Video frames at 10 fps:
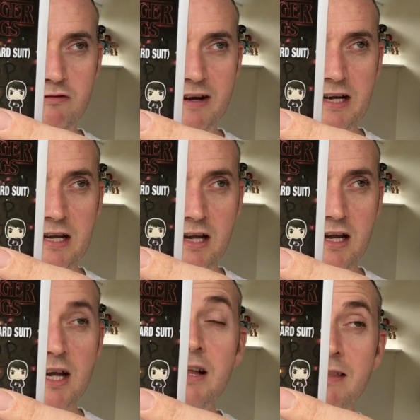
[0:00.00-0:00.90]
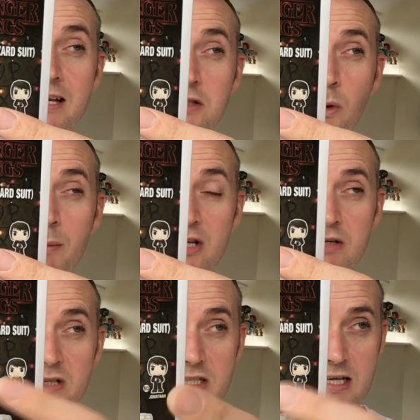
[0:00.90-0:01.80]
already. That's the one I'm
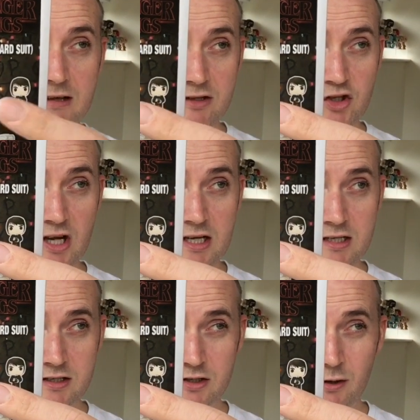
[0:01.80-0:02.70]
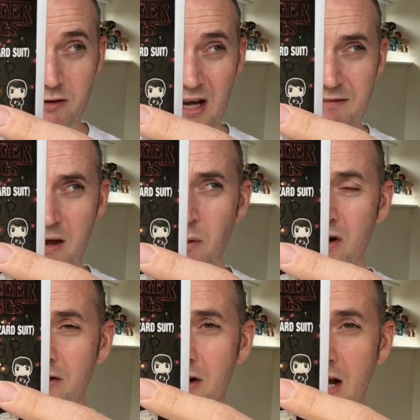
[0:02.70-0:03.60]
actually missing now, the Chase. So if you have that
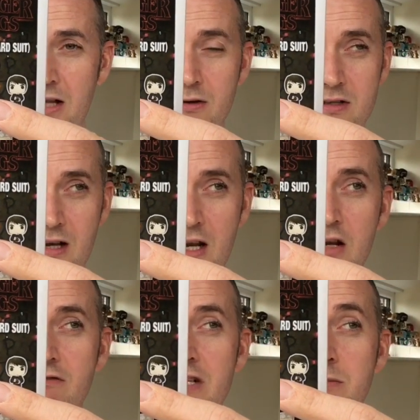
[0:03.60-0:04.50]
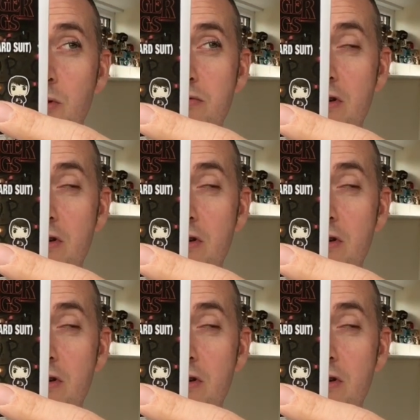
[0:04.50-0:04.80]
one and you're selling it at a reasonable